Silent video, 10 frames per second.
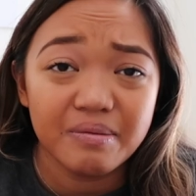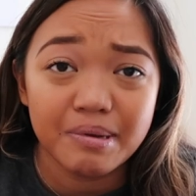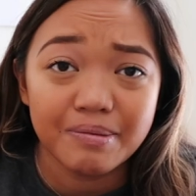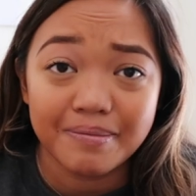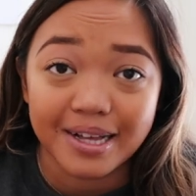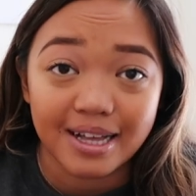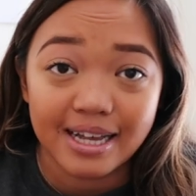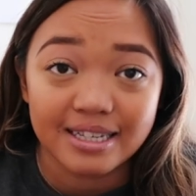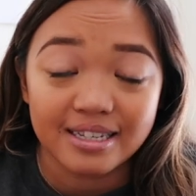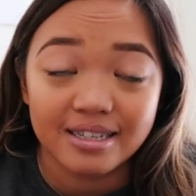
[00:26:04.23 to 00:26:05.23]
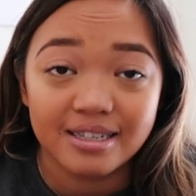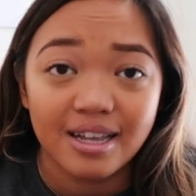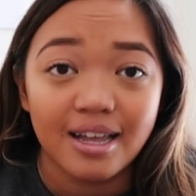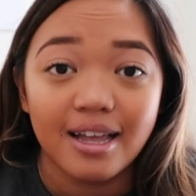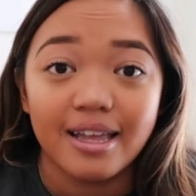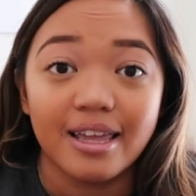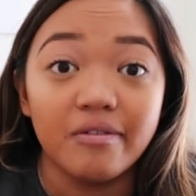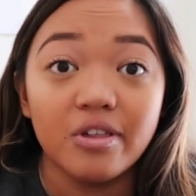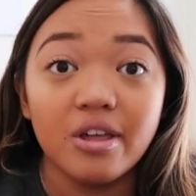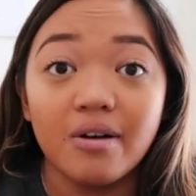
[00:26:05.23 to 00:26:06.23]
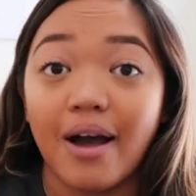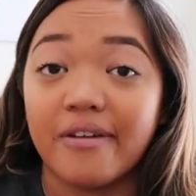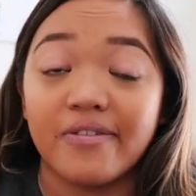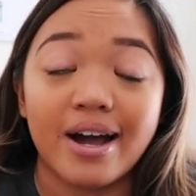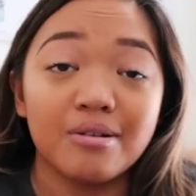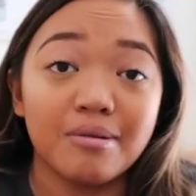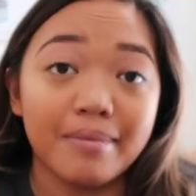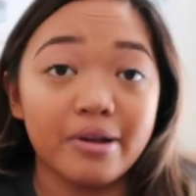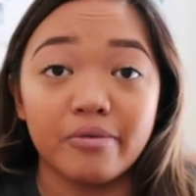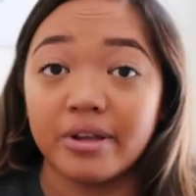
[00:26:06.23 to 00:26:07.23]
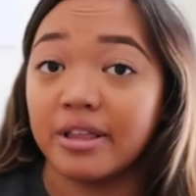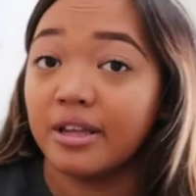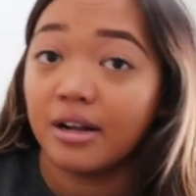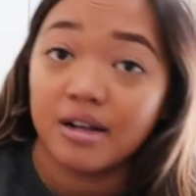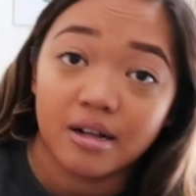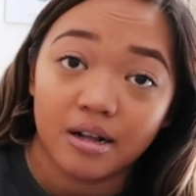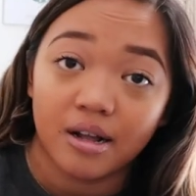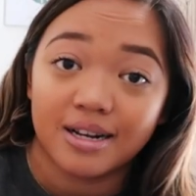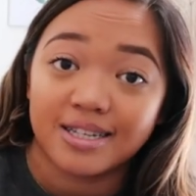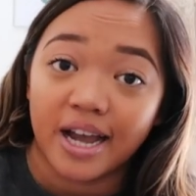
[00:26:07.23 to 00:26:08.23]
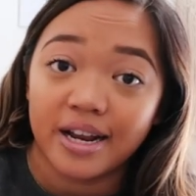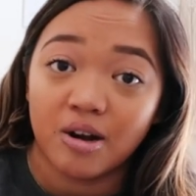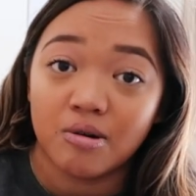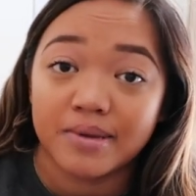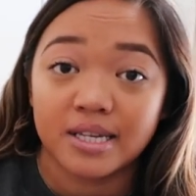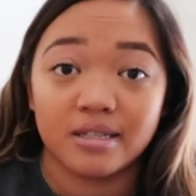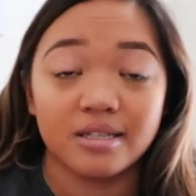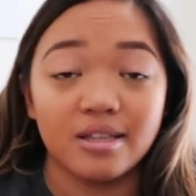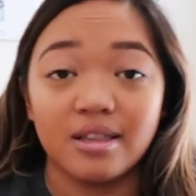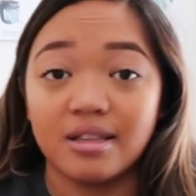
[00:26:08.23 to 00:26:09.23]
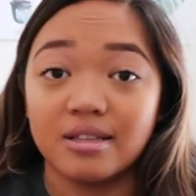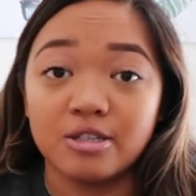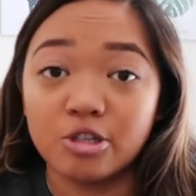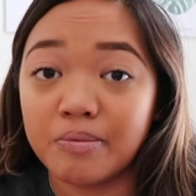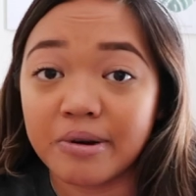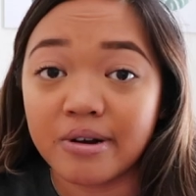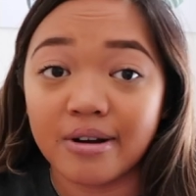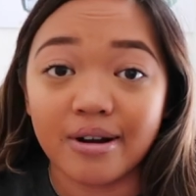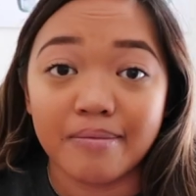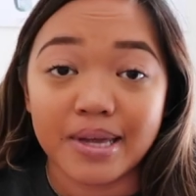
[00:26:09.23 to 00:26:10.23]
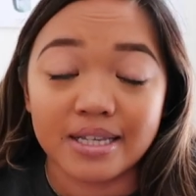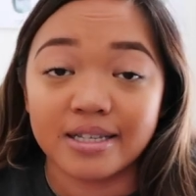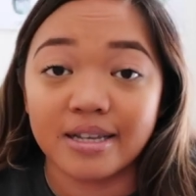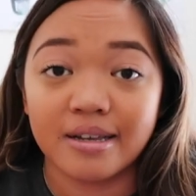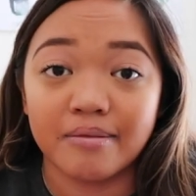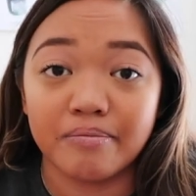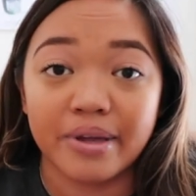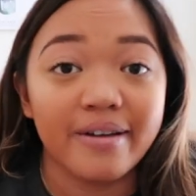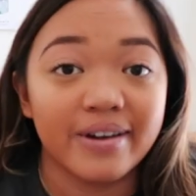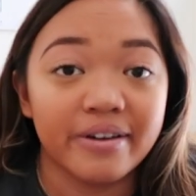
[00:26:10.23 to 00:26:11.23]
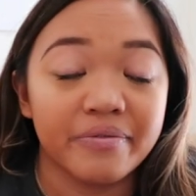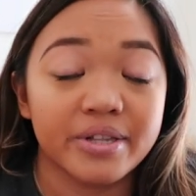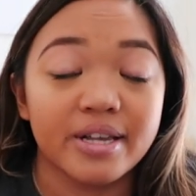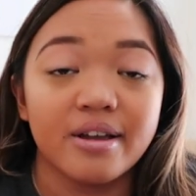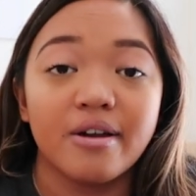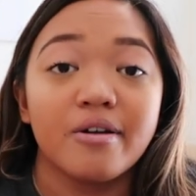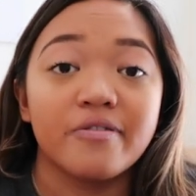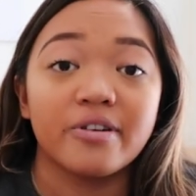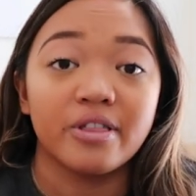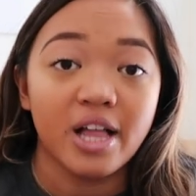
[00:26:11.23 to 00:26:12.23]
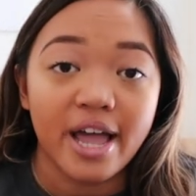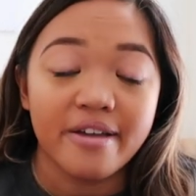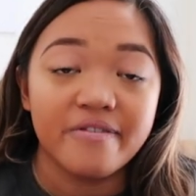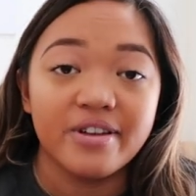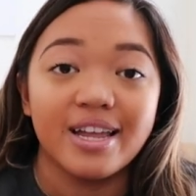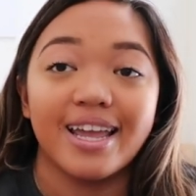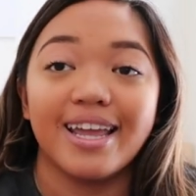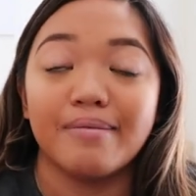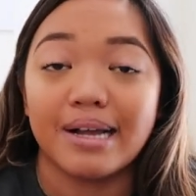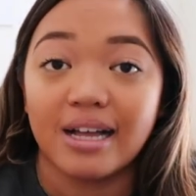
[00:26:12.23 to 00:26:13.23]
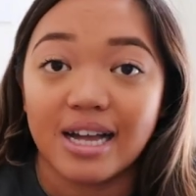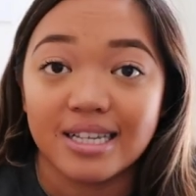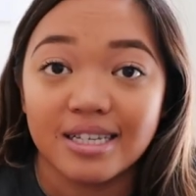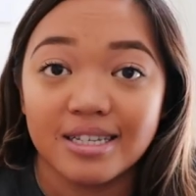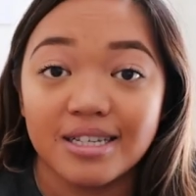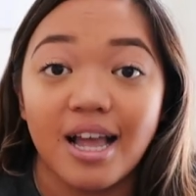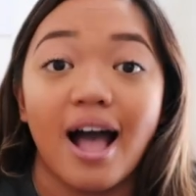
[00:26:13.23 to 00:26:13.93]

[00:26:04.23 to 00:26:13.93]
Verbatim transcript: of the people in my classes. Even though I found my really tight homies, super amazing BFFs for life in my classes,